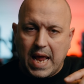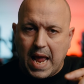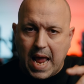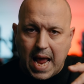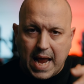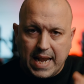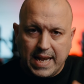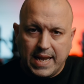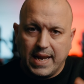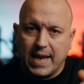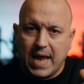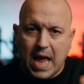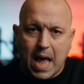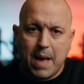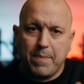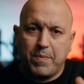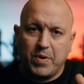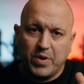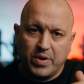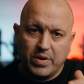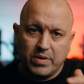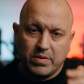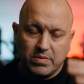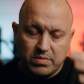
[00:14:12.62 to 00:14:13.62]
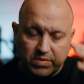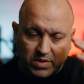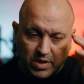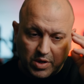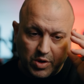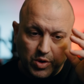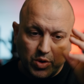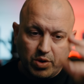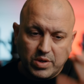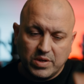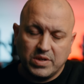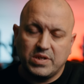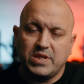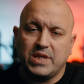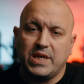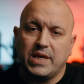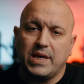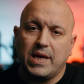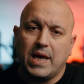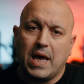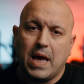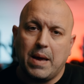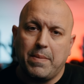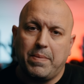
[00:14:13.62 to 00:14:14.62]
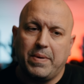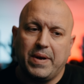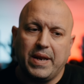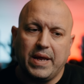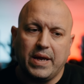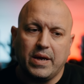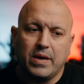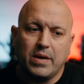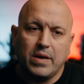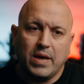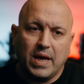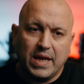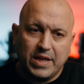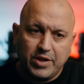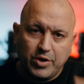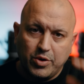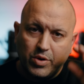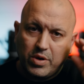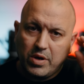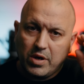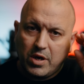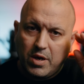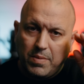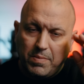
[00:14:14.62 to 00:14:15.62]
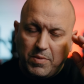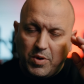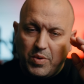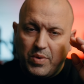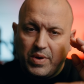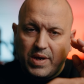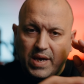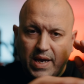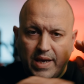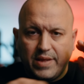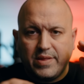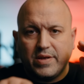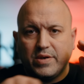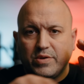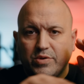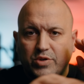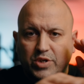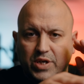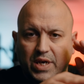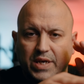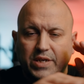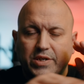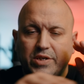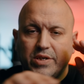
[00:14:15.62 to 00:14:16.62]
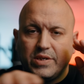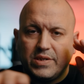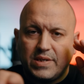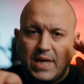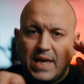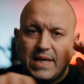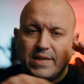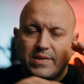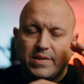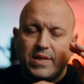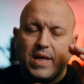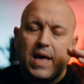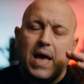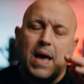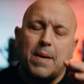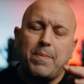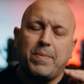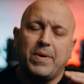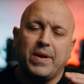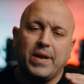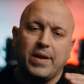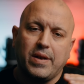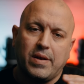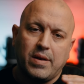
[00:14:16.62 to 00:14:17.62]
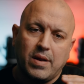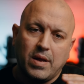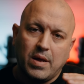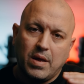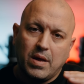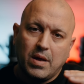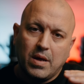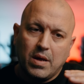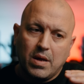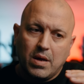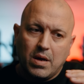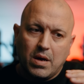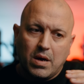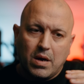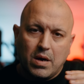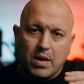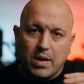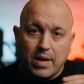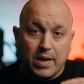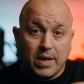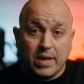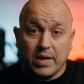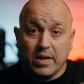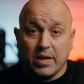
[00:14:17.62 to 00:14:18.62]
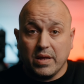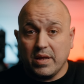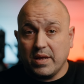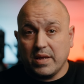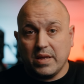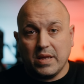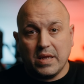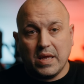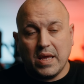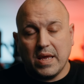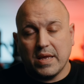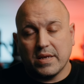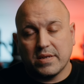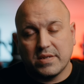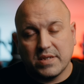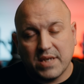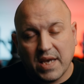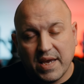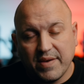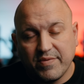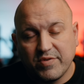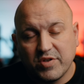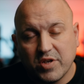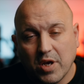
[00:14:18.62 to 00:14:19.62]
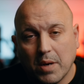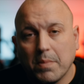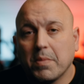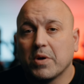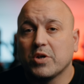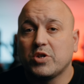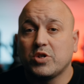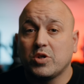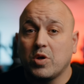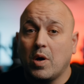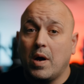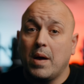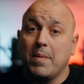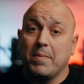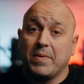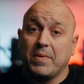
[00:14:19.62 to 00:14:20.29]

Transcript: and it happen, so you can see it happening and you can communicate those changes as they're happening. It saves so much time,